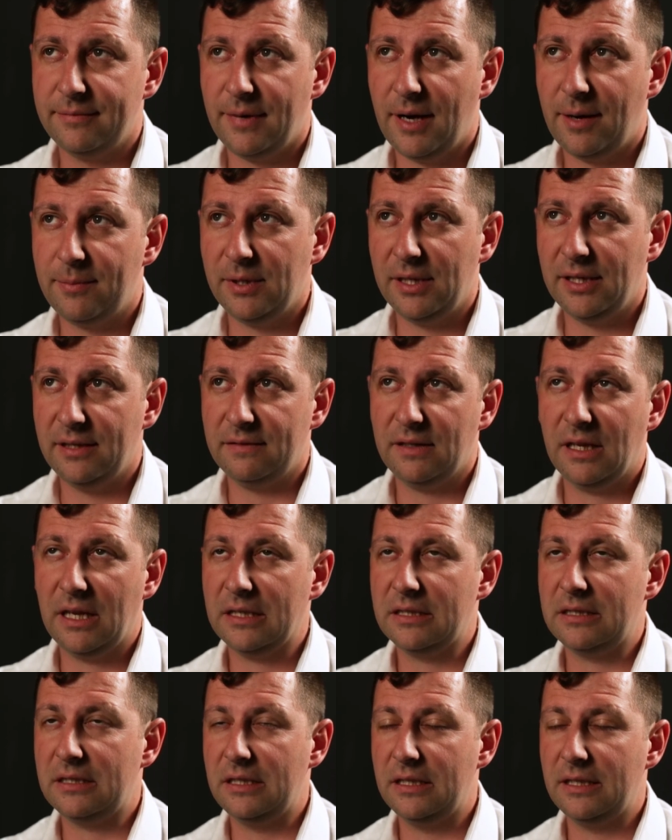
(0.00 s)
I believe
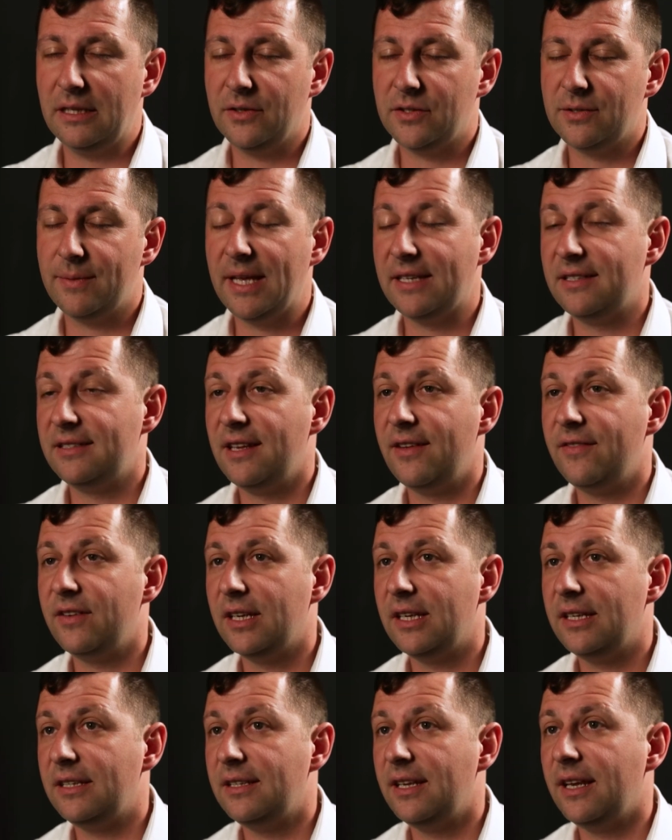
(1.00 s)
last year there was about
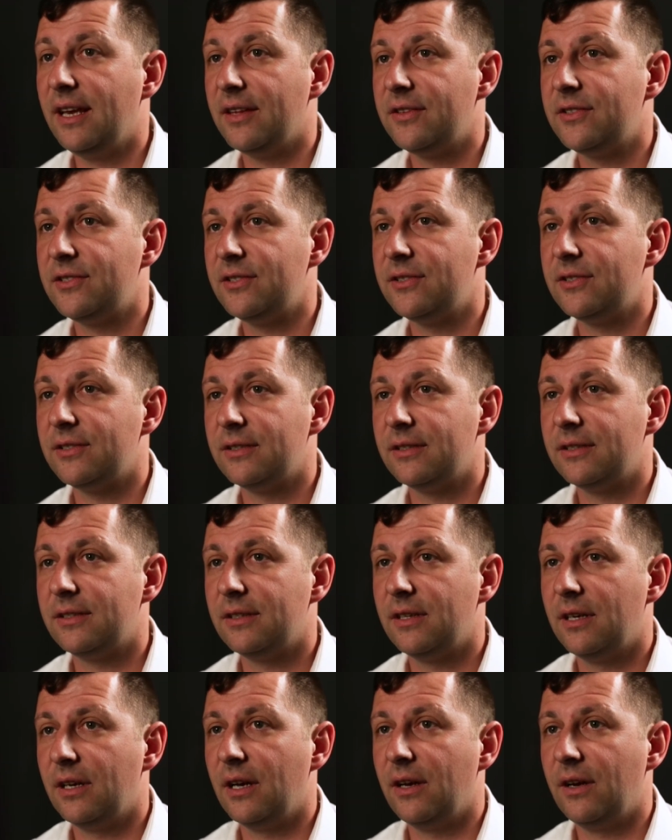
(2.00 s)
17 deaths
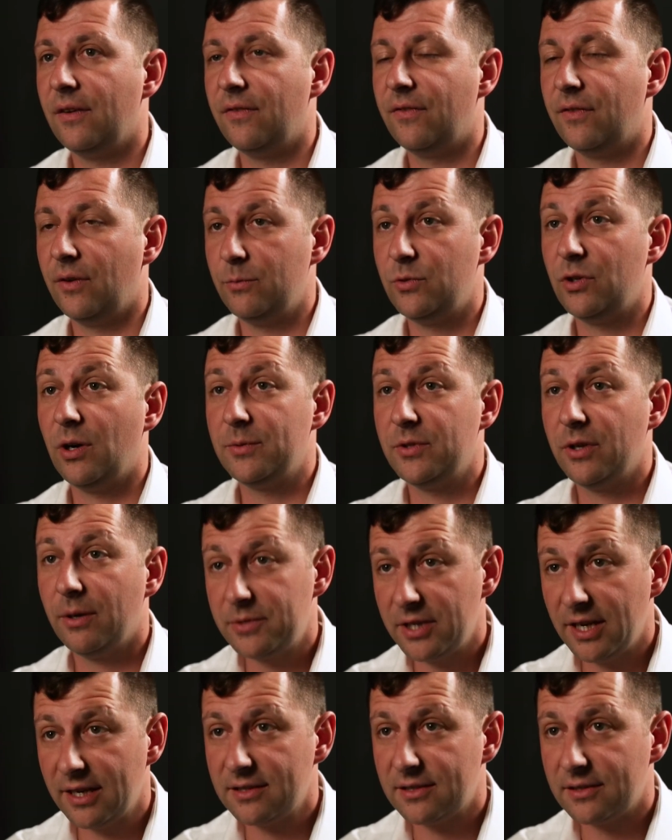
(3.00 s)
from dropped
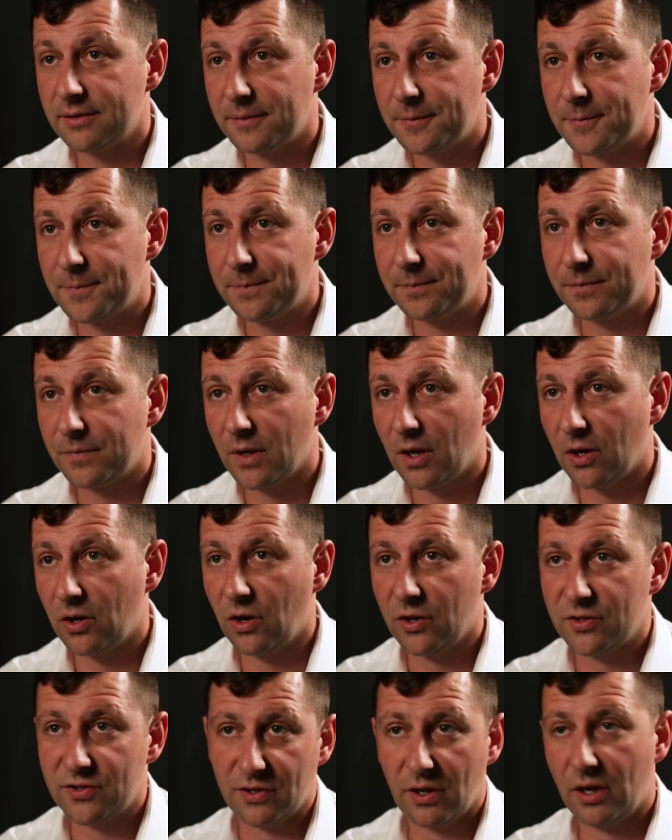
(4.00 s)
objects
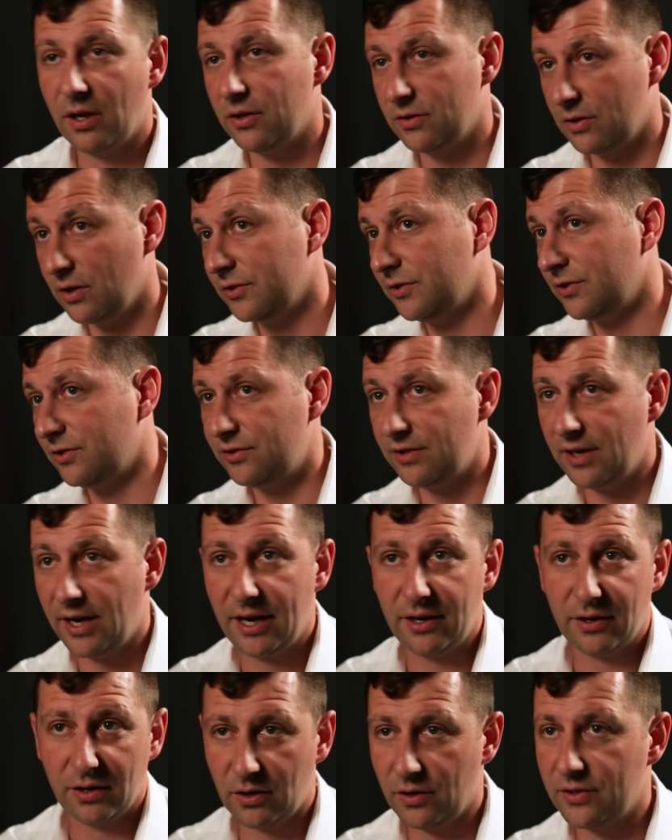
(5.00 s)
across
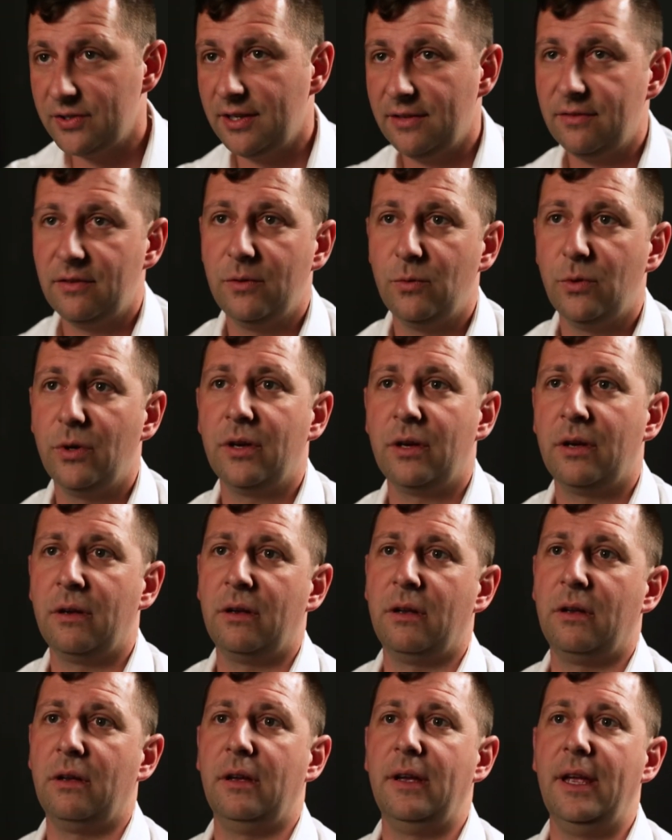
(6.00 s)
Australia, across every work
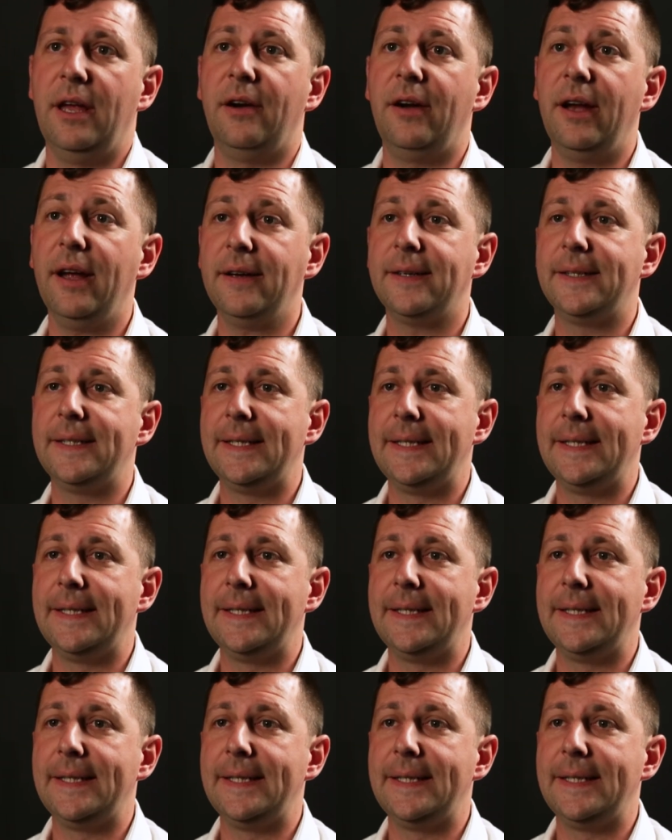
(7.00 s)
area.